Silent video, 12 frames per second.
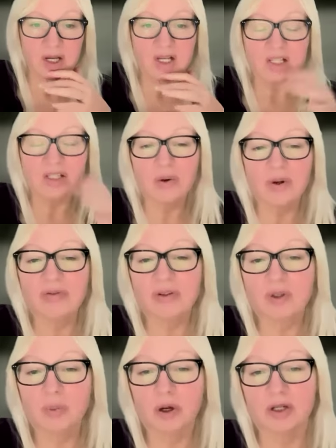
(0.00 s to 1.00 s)
So if a
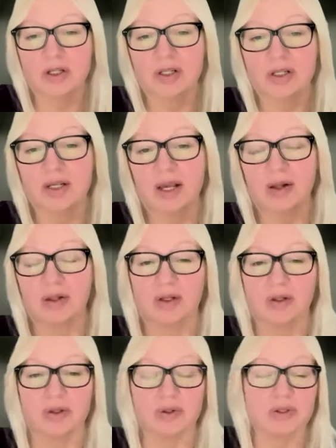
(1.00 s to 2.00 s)
depression scale
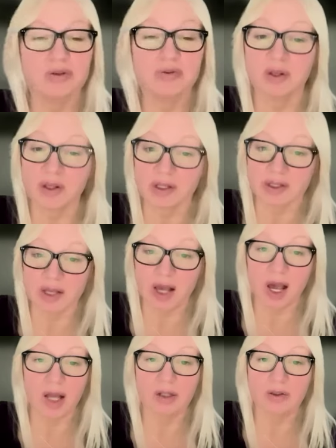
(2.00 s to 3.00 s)
includes feeling
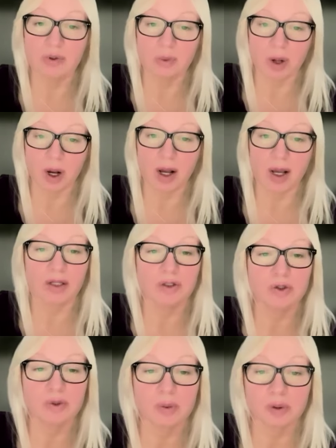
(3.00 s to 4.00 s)
sad, crying,
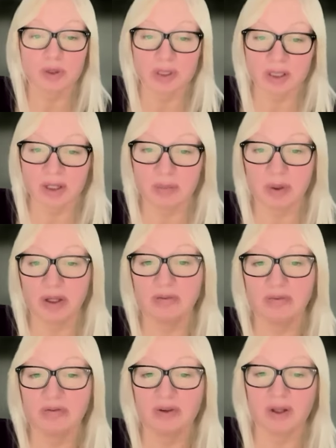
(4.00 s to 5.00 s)
trouble
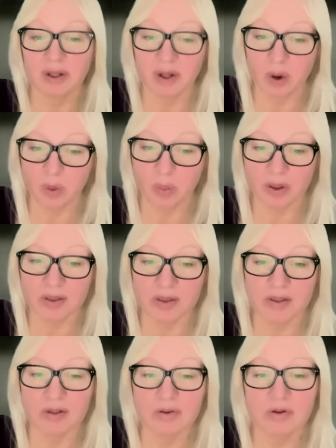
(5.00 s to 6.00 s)
sleeping, feeling
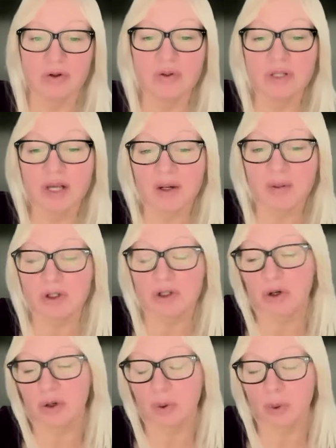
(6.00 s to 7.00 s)
hopeless, those items
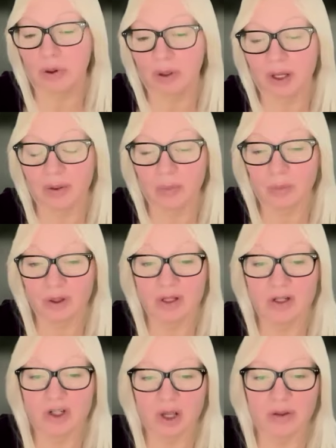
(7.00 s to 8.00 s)
should correlate with
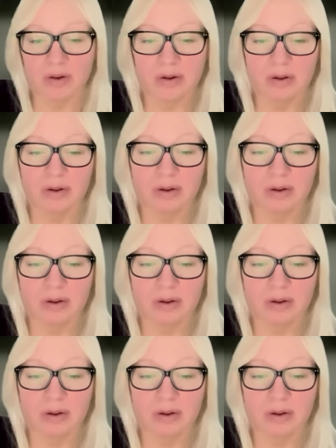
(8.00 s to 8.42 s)
each other.